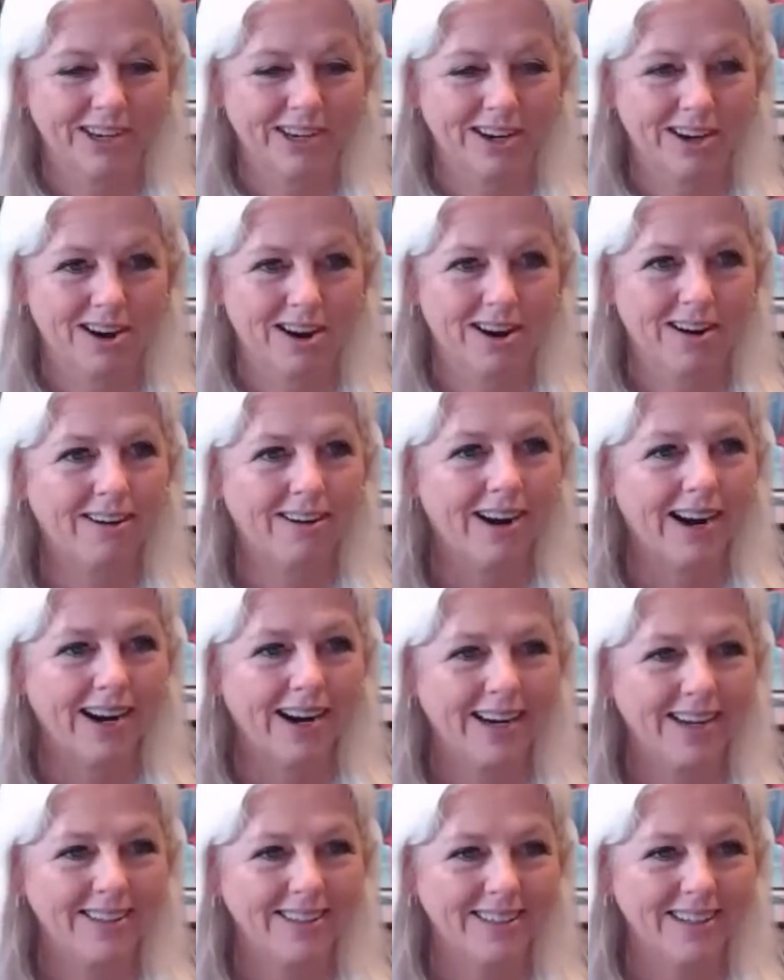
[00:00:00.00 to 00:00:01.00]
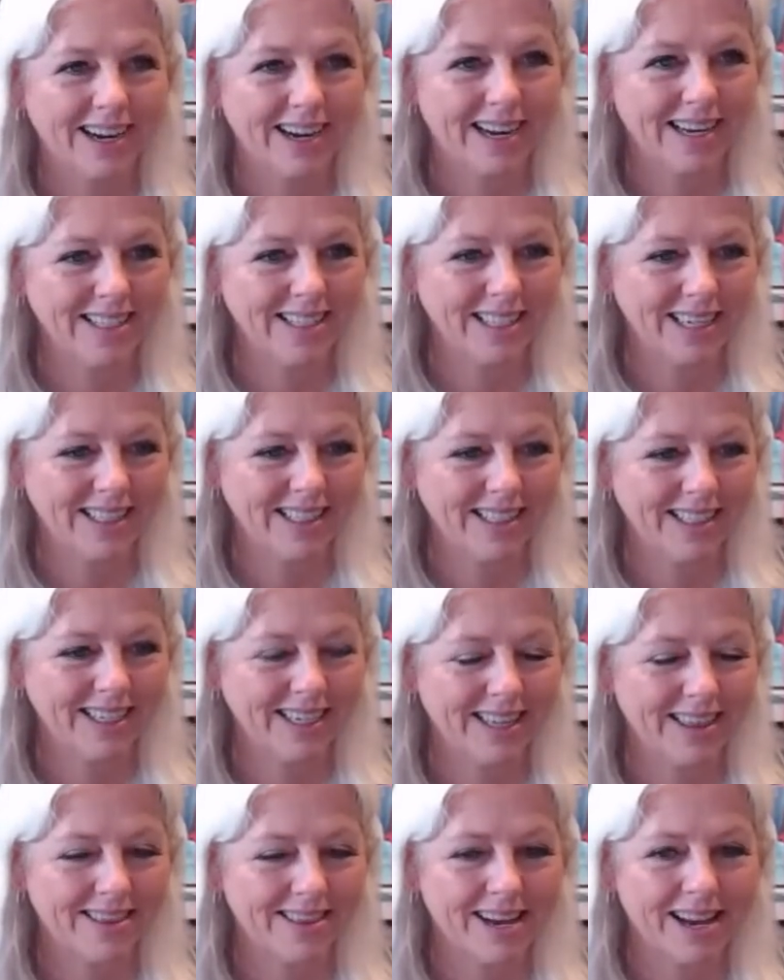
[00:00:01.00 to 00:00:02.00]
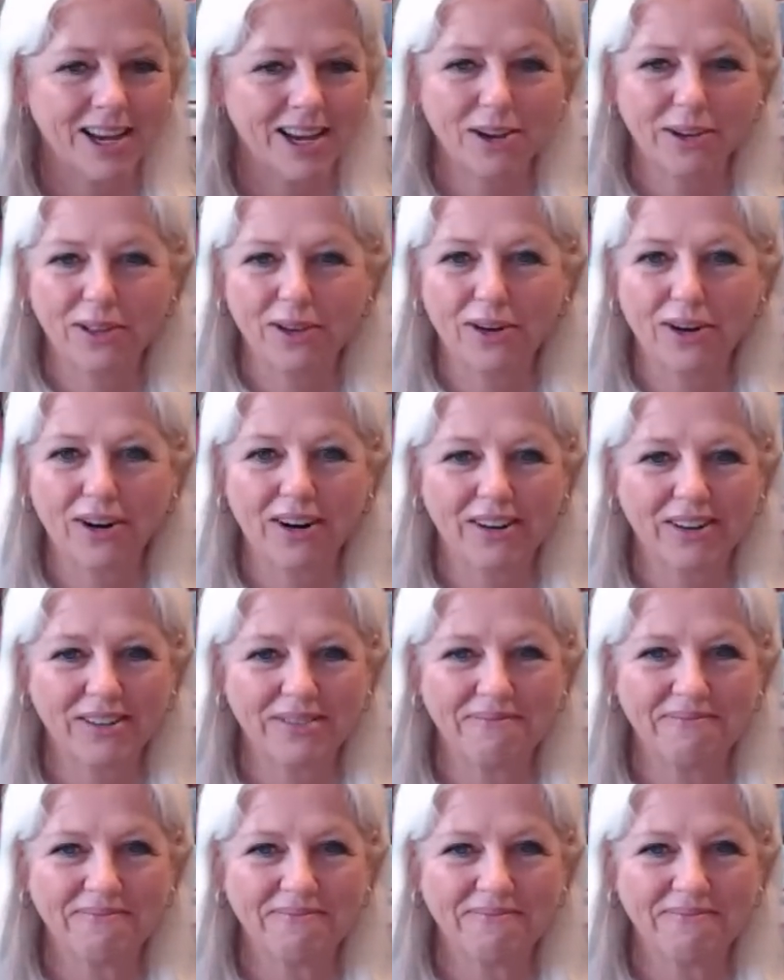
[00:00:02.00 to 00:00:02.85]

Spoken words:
All right, I guess that's it. Thank you, Laurel.